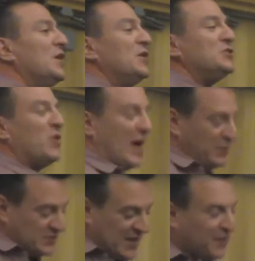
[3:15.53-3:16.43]
So I
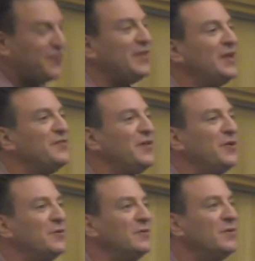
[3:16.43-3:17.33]
was there for the
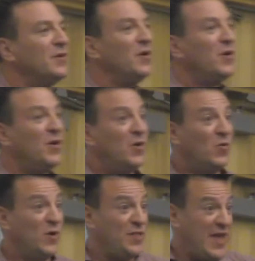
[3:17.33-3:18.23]
interview
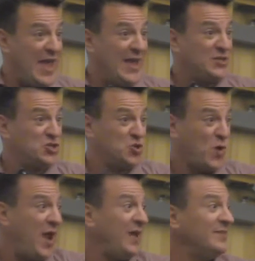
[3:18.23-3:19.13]
with a
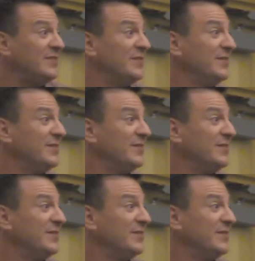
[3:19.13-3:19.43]
trained